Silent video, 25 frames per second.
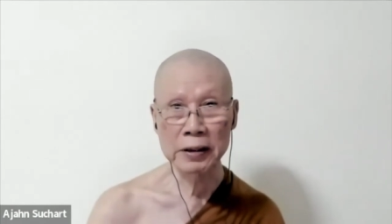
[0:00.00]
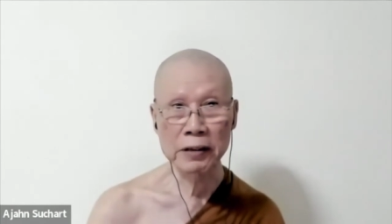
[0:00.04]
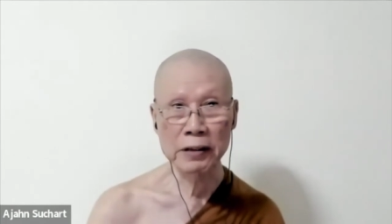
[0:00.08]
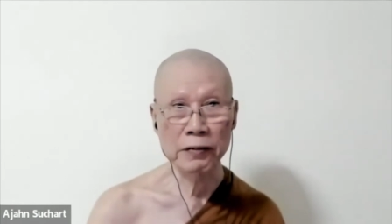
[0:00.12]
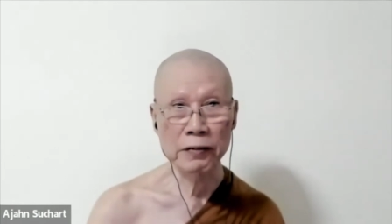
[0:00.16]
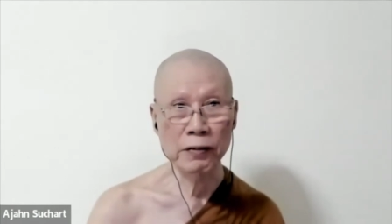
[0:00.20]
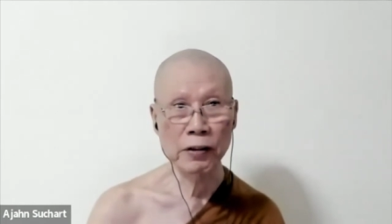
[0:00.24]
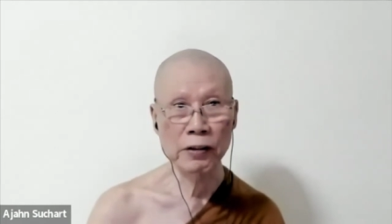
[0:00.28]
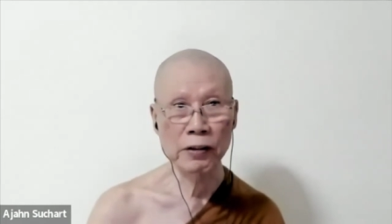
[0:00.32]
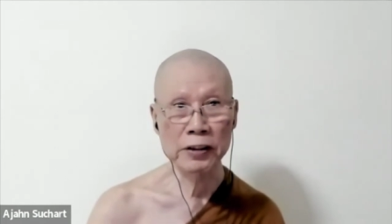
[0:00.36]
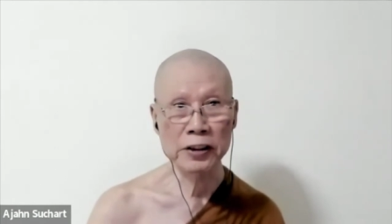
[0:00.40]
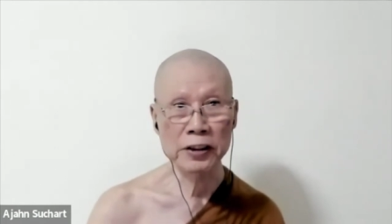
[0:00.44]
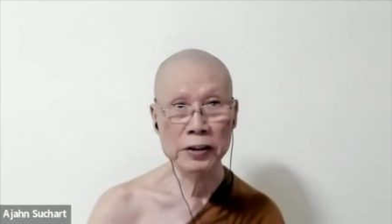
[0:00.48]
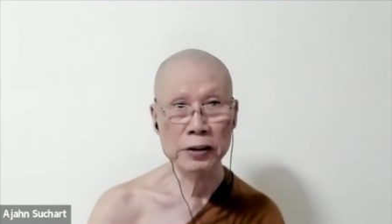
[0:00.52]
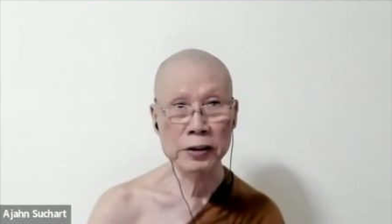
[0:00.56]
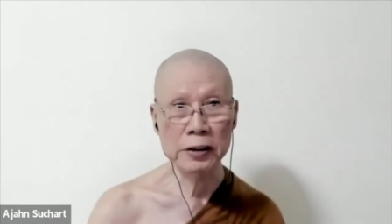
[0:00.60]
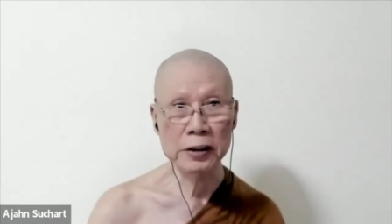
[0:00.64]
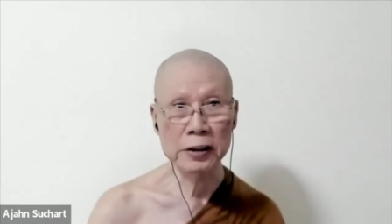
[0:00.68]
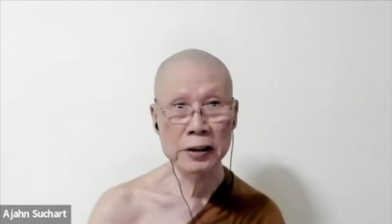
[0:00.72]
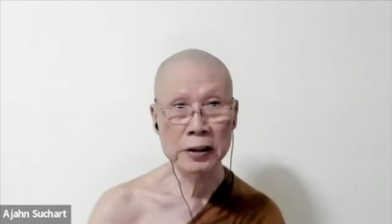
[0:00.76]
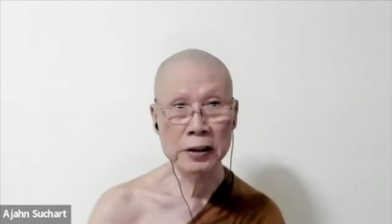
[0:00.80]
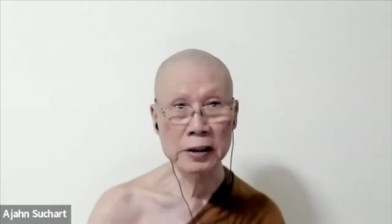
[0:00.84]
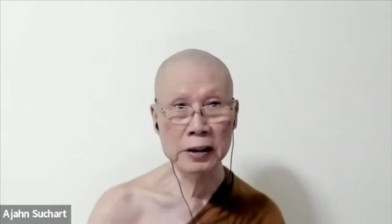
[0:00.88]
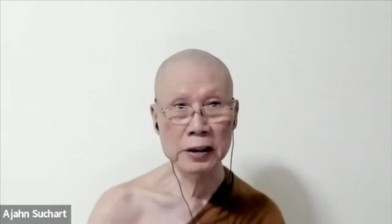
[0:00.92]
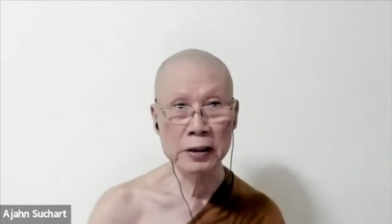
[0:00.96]
the first
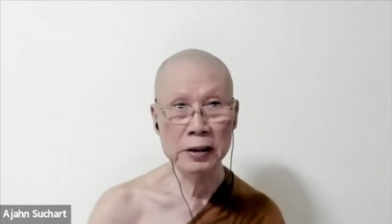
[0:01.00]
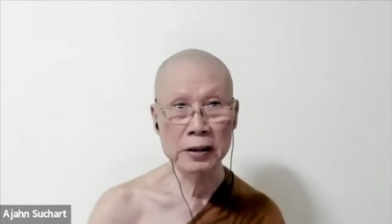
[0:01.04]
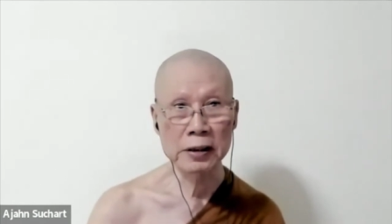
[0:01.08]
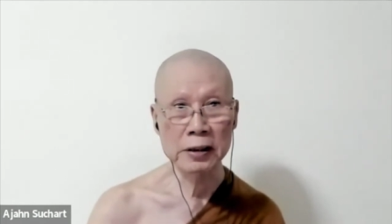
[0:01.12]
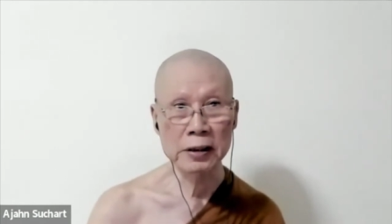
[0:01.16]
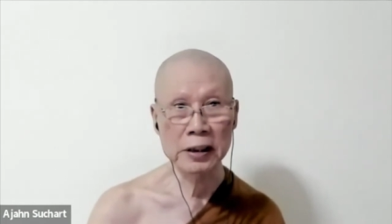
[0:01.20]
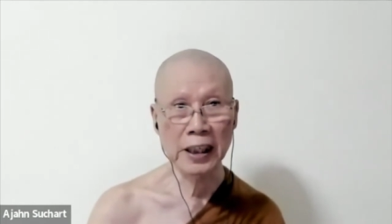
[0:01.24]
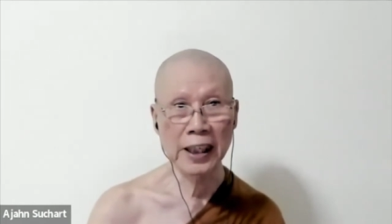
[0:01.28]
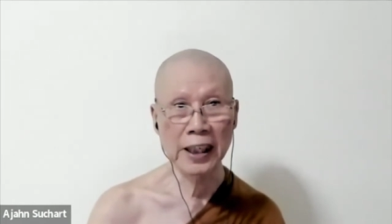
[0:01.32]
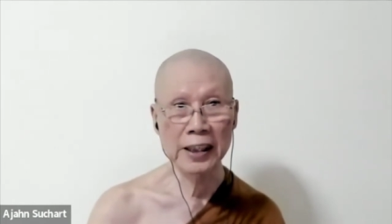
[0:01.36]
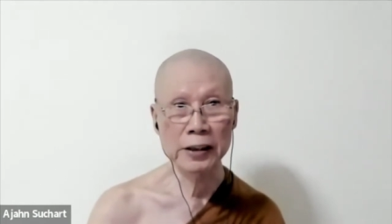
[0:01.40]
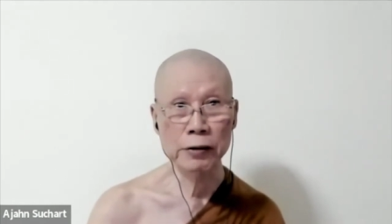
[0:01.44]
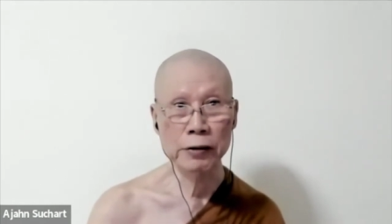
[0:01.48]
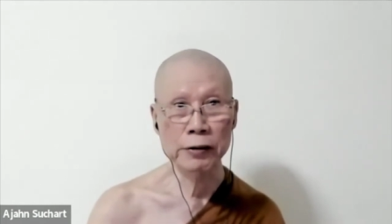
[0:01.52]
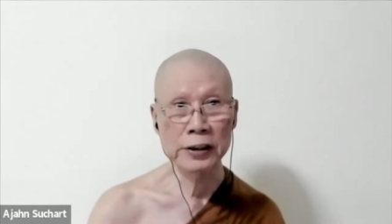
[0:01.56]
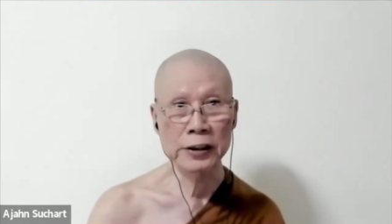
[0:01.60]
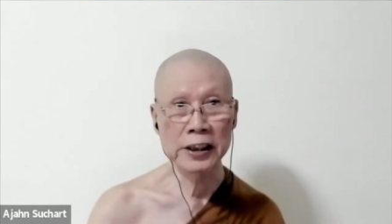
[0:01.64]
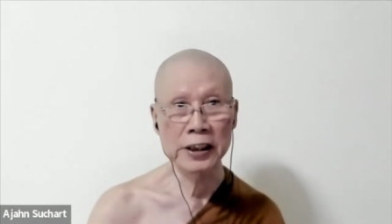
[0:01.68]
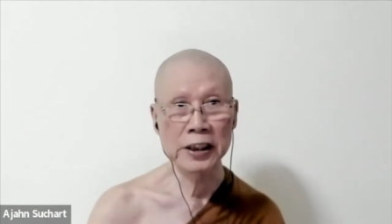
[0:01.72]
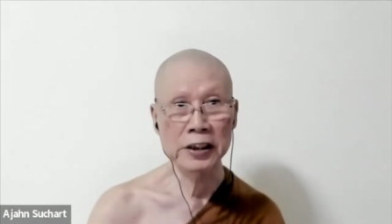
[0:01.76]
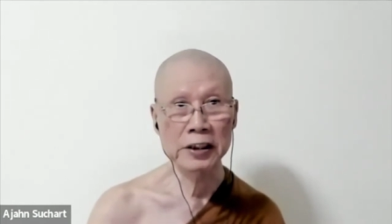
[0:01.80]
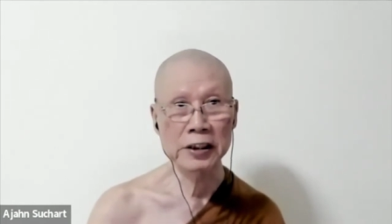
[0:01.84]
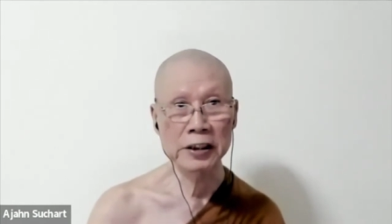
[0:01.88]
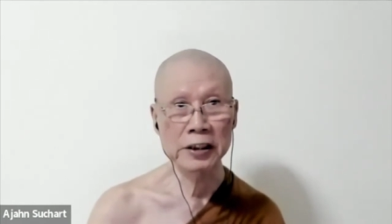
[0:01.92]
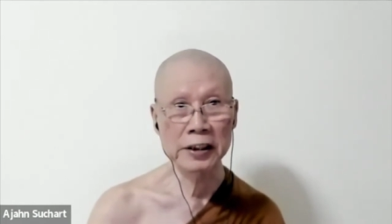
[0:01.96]
Thai
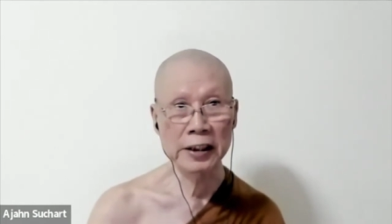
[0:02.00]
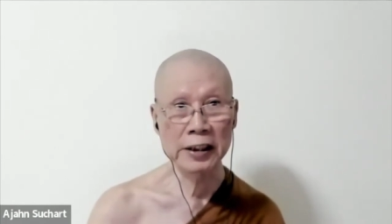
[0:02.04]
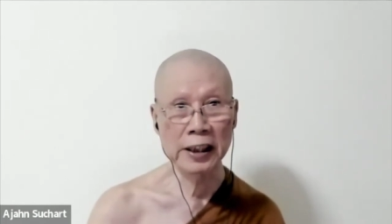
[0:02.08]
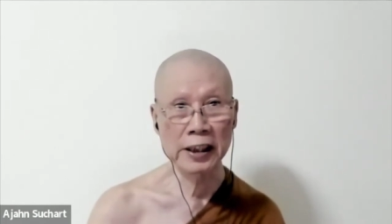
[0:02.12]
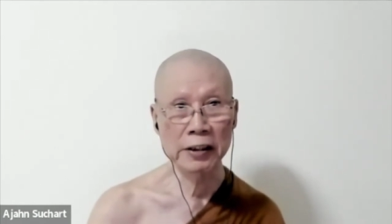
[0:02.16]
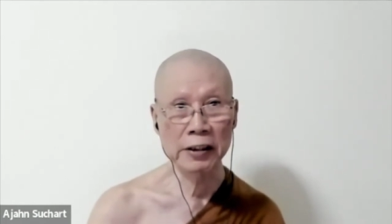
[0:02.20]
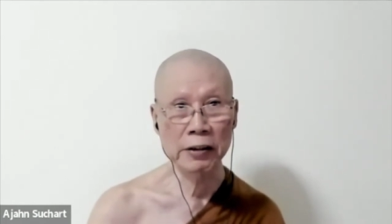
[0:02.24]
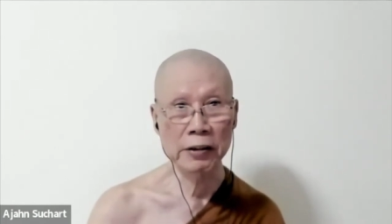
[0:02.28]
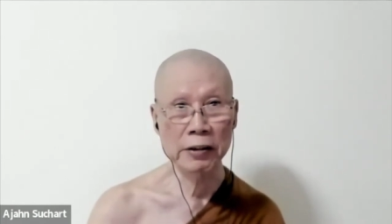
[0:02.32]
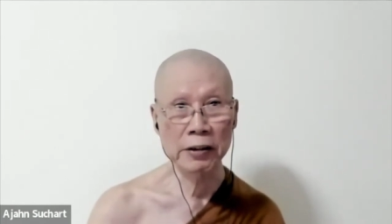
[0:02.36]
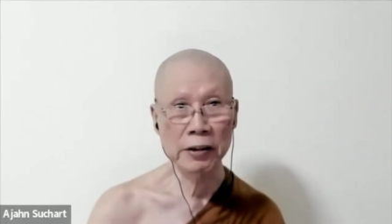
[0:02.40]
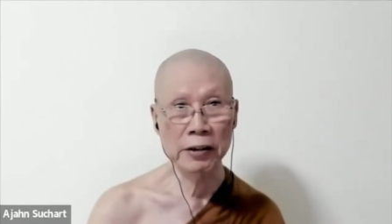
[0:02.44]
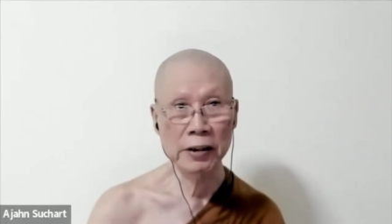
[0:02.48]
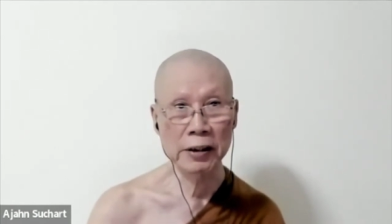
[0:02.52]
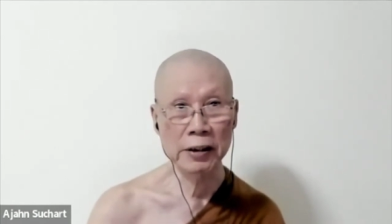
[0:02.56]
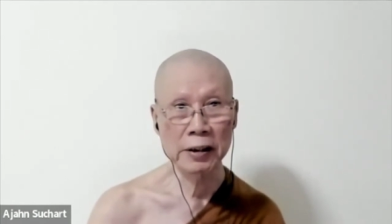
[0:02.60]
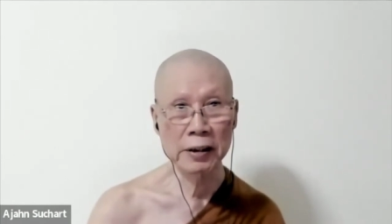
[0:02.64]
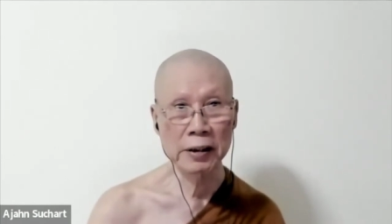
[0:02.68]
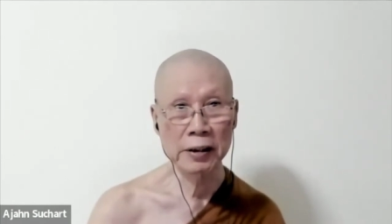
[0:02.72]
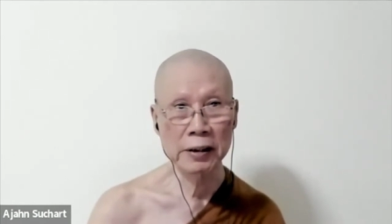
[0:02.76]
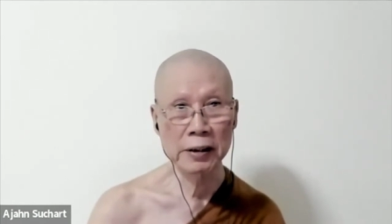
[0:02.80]
tradition at all.